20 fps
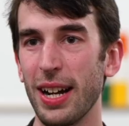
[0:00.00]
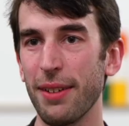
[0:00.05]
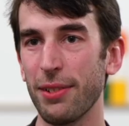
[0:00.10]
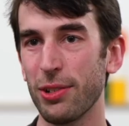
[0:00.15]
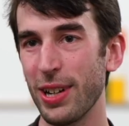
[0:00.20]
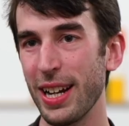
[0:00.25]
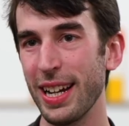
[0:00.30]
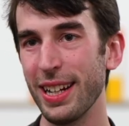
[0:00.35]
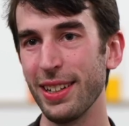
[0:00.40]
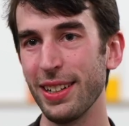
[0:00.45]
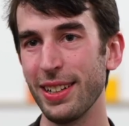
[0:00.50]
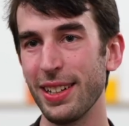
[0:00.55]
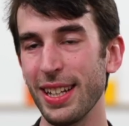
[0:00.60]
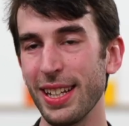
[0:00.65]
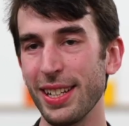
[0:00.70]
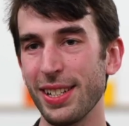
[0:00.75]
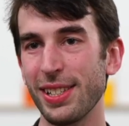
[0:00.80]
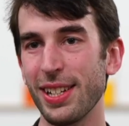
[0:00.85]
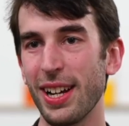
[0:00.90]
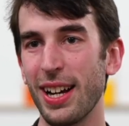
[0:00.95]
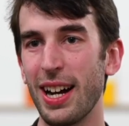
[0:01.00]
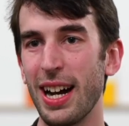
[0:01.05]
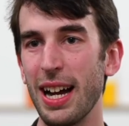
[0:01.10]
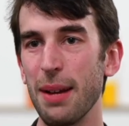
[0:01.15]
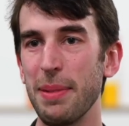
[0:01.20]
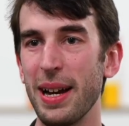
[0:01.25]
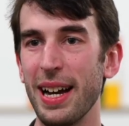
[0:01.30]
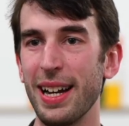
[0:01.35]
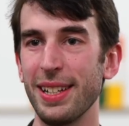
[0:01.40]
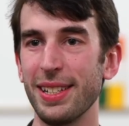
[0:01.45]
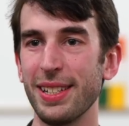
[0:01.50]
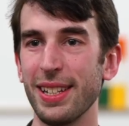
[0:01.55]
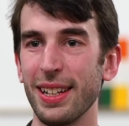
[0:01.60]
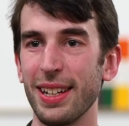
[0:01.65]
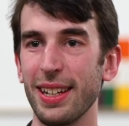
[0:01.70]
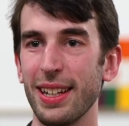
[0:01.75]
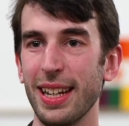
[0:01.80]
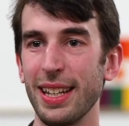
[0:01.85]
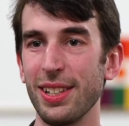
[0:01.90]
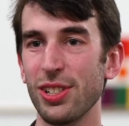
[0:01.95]
I've created these
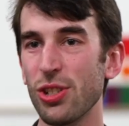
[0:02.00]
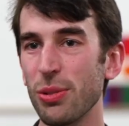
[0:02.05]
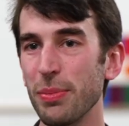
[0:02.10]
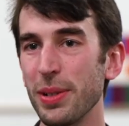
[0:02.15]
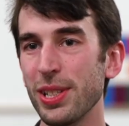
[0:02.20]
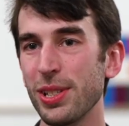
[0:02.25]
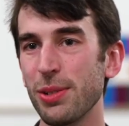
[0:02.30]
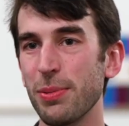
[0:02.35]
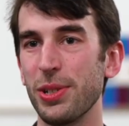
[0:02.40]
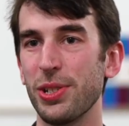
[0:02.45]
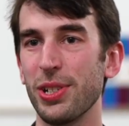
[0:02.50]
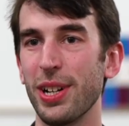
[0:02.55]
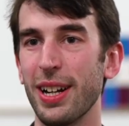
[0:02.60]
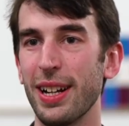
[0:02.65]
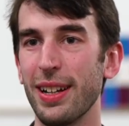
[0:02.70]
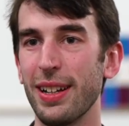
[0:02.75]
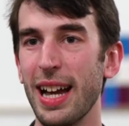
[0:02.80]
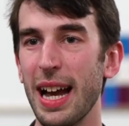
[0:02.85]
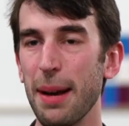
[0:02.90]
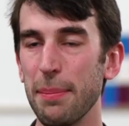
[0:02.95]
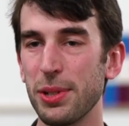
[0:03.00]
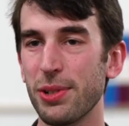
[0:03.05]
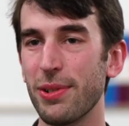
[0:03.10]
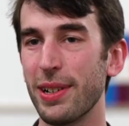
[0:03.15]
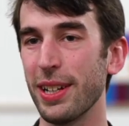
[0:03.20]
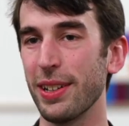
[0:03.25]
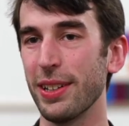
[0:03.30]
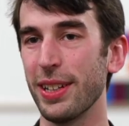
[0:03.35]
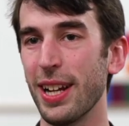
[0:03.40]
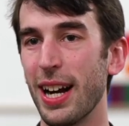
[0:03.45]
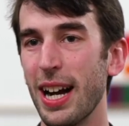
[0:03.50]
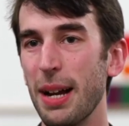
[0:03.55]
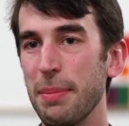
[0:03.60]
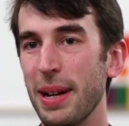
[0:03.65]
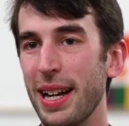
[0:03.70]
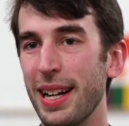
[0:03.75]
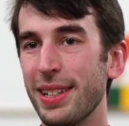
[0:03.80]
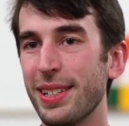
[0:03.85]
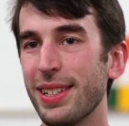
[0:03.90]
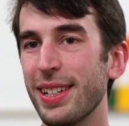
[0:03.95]
iPad instruments, which are apps running on the
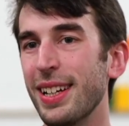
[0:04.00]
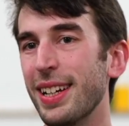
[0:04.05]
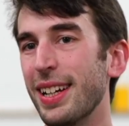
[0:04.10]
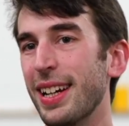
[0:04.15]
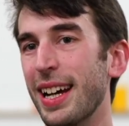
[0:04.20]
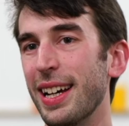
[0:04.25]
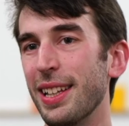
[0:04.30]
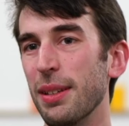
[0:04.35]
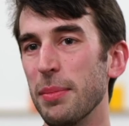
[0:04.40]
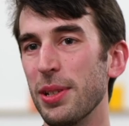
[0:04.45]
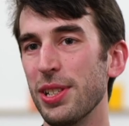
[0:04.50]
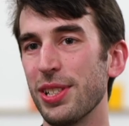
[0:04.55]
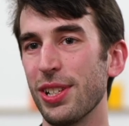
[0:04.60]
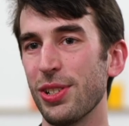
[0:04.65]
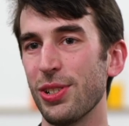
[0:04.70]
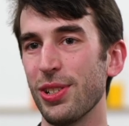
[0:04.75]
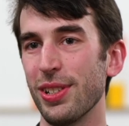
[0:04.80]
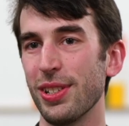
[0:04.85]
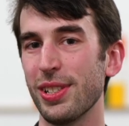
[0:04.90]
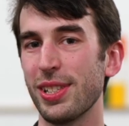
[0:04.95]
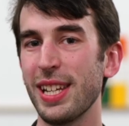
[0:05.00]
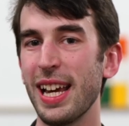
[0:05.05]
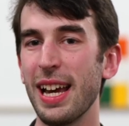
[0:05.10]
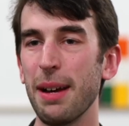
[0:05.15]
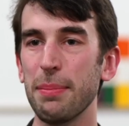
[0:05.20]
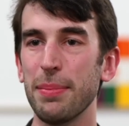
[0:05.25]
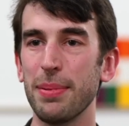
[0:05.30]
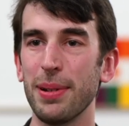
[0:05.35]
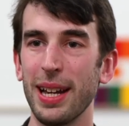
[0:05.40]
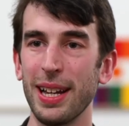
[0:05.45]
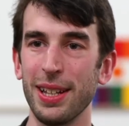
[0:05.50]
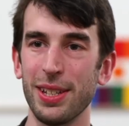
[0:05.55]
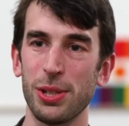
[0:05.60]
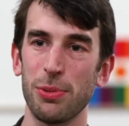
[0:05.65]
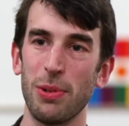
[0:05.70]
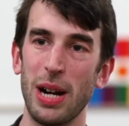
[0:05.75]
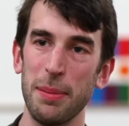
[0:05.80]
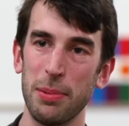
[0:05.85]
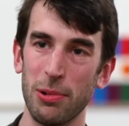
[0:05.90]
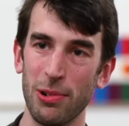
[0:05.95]
iPad, and the musicians tap and
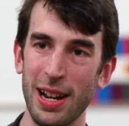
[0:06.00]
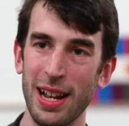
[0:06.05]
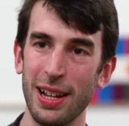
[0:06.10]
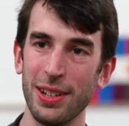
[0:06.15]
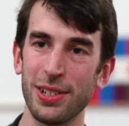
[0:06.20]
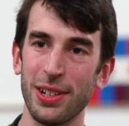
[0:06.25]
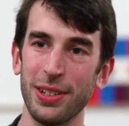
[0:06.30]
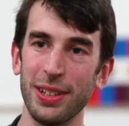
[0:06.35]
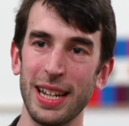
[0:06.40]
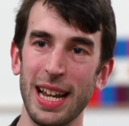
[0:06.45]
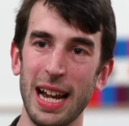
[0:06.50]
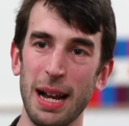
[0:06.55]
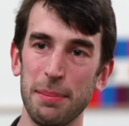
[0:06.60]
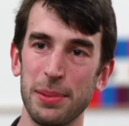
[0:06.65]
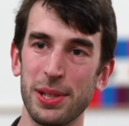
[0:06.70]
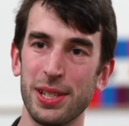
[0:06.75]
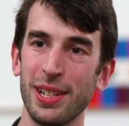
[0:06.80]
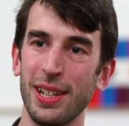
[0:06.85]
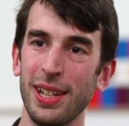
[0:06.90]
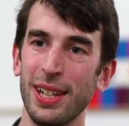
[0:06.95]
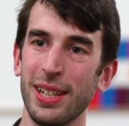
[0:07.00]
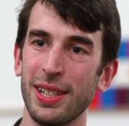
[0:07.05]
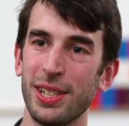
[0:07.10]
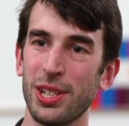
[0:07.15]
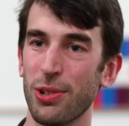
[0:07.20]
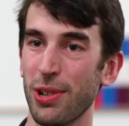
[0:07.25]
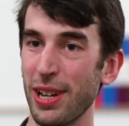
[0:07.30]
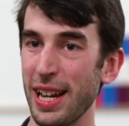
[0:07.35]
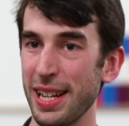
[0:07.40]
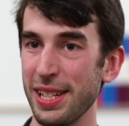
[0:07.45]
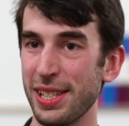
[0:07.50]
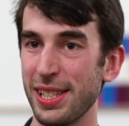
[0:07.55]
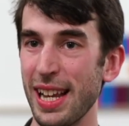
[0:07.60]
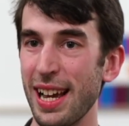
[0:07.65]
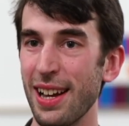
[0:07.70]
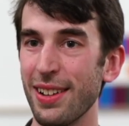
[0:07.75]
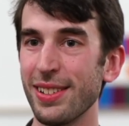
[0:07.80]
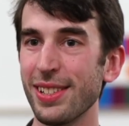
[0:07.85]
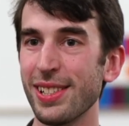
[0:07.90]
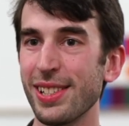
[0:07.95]
swipe around on the apps to create
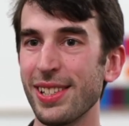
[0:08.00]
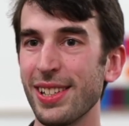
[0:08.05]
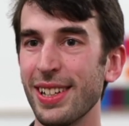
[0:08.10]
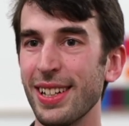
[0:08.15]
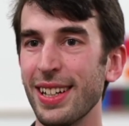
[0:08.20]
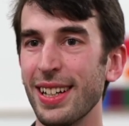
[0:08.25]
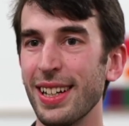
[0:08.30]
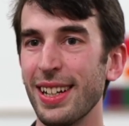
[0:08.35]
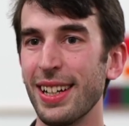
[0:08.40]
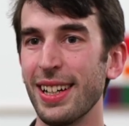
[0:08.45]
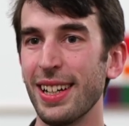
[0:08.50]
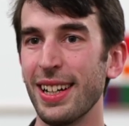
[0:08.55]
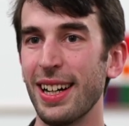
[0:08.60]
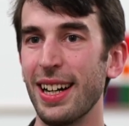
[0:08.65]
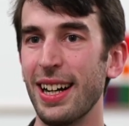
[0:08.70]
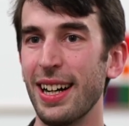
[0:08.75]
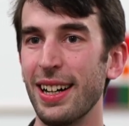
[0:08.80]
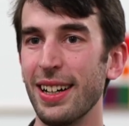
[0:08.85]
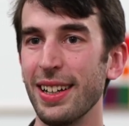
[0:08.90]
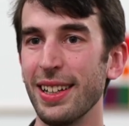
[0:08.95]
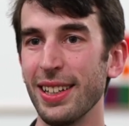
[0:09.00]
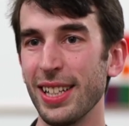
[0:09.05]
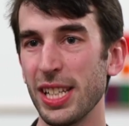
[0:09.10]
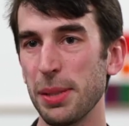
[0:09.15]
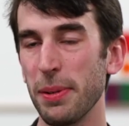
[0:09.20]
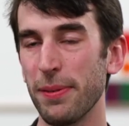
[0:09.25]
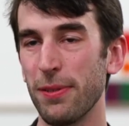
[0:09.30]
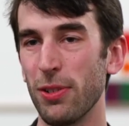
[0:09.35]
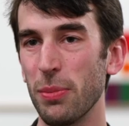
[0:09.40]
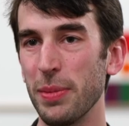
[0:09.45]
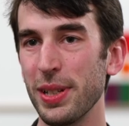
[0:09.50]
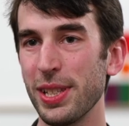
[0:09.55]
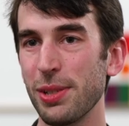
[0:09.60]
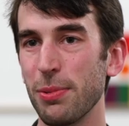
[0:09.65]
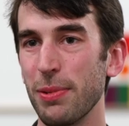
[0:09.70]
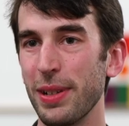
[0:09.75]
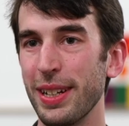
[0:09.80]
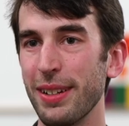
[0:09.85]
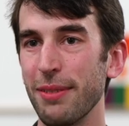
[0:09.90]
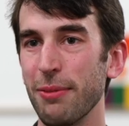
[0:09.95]
sounds. Uh, in this performance,
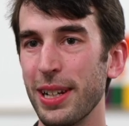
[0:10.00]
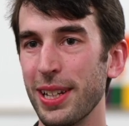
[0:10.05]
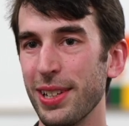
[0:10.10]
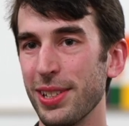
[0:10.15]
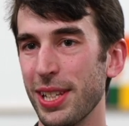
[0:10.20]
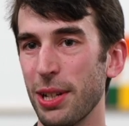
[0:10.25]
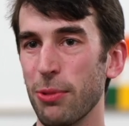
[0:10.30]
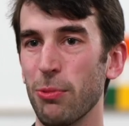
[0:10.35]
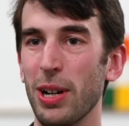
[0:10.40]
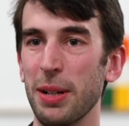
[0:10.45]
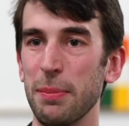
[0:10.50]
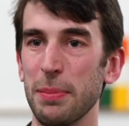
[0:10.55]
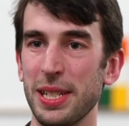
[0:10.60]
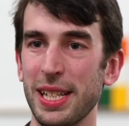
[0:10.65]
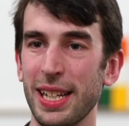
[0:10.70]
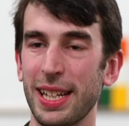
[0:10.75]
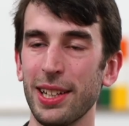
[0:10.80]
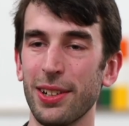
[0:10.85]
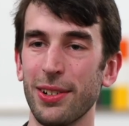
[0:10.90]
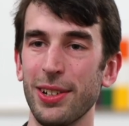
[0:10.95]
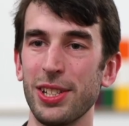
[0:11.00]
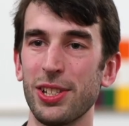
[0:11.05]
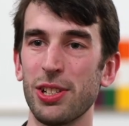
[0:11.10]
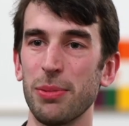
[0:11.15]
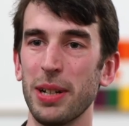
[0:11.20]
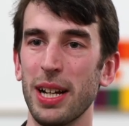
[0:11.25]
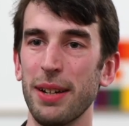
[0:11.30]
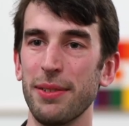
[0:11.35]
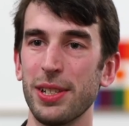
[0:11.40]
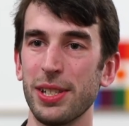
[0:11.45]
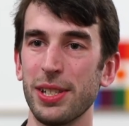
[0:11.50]
we're, we're using one particular instrument I've